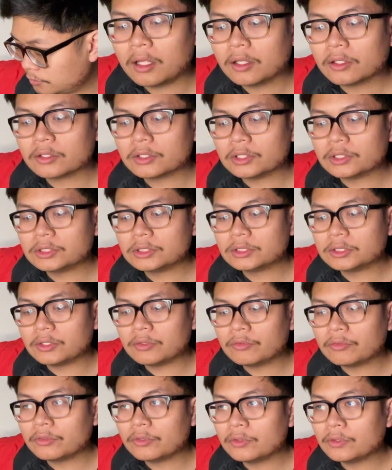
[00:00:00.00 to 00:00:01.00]
Cause
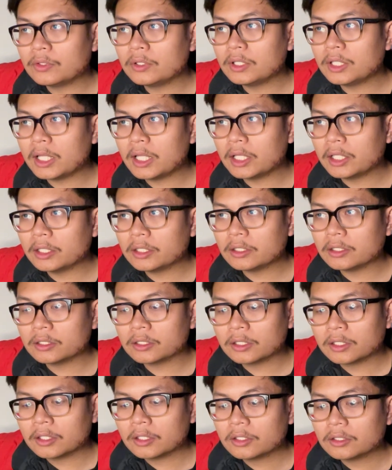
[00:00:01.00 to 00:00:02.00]
if you like
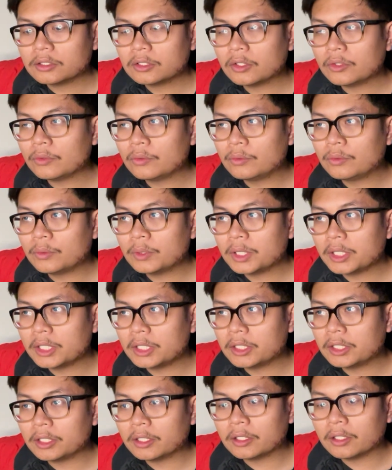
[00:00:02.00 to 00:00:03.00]
the
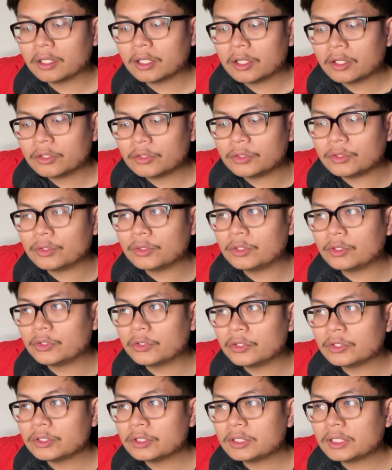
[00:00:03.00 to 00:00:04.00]
way you
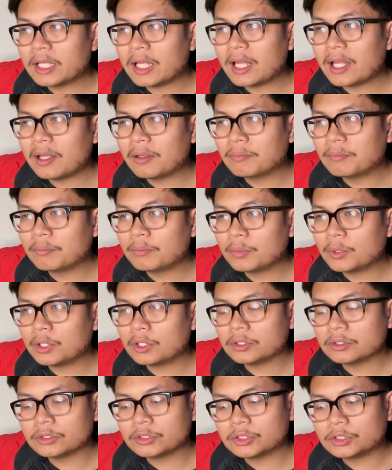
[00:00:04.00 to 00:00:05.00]
look that
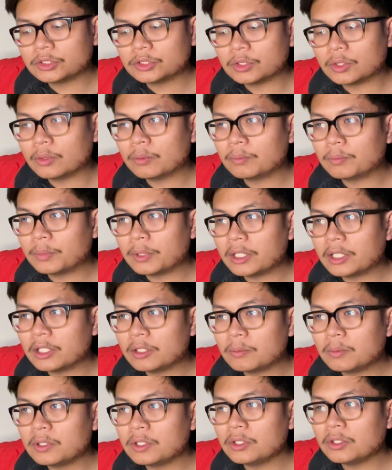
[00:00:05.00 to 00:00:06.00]
much, oh
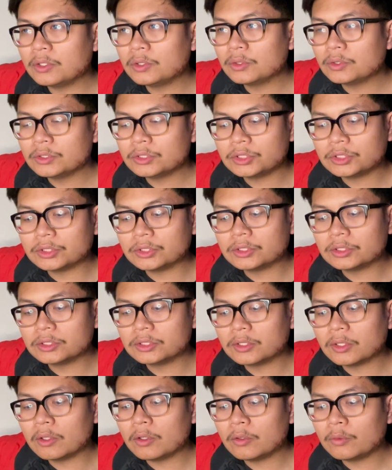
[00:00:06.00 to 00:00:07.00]
baby, you should
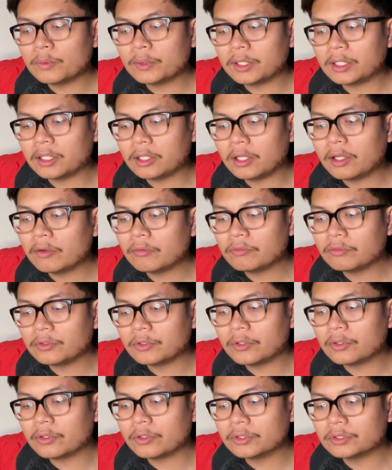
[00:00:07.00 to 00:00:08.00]
go and love
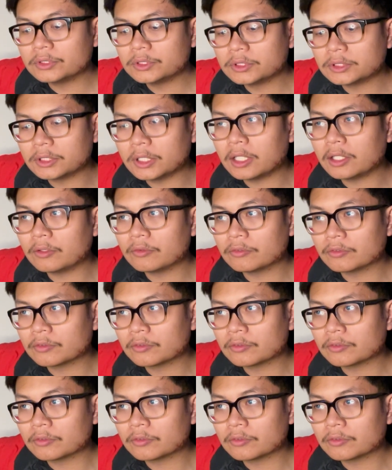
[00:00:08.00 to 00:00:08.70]
yourself.